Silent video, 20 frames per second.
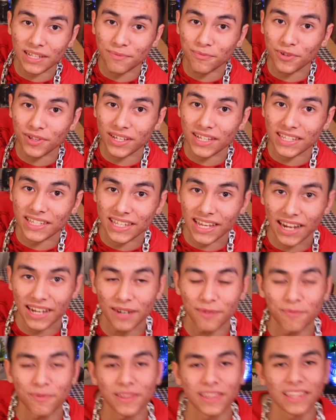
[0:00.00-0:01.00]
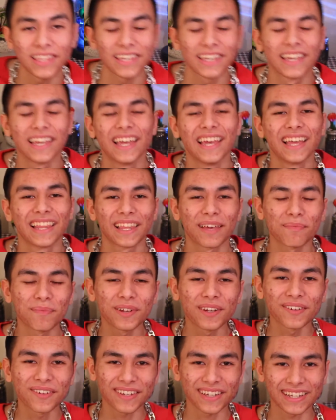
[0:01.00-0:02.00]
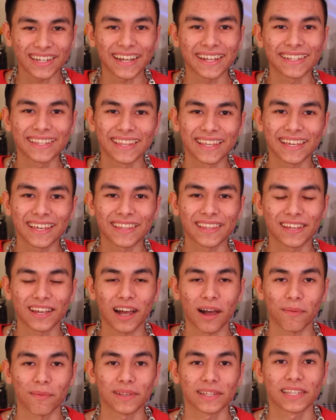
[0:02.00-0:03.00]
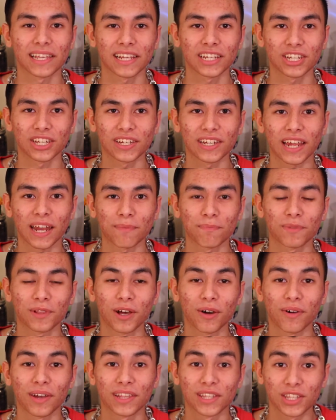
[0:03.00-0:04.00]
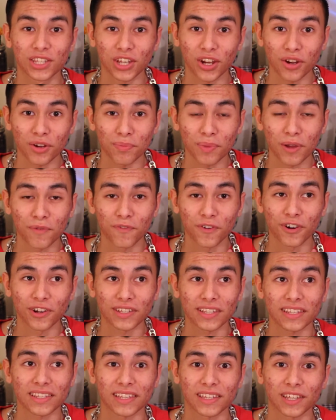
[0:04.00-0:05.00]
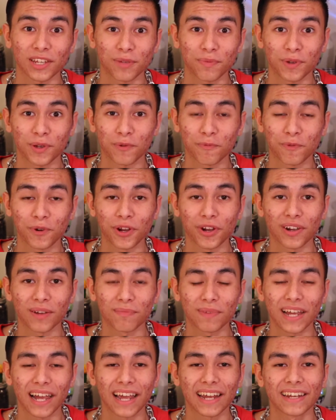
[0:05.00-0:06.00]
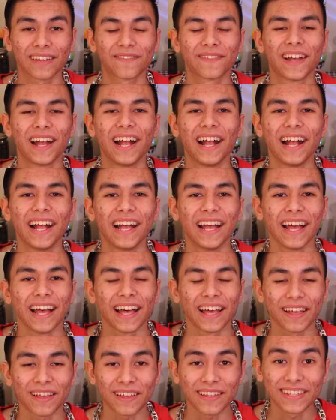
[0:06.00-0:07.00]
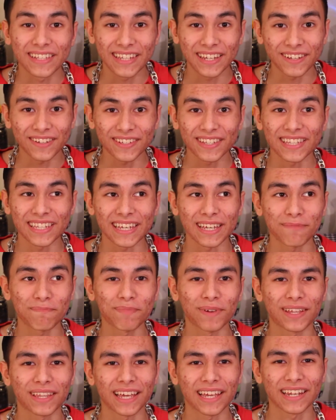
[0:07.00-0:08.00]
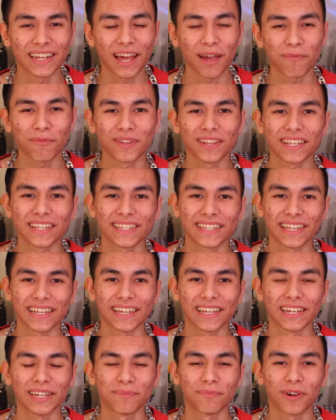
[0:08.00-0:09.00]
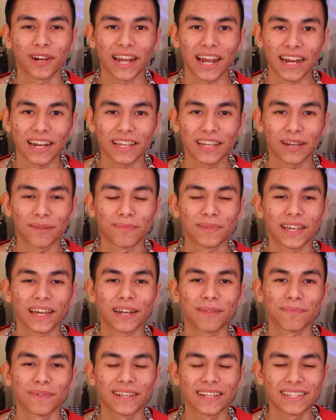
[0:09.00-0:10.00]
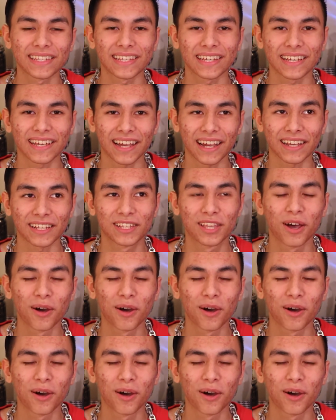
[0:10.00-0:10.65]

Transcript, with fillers: I'm really excited with it. Let me know what you guys think in the comment section down below. And sorry my voice is a little bit weird. I'm kind of still sick, but like not really sick anymore, kind of coming out of being sick, guys,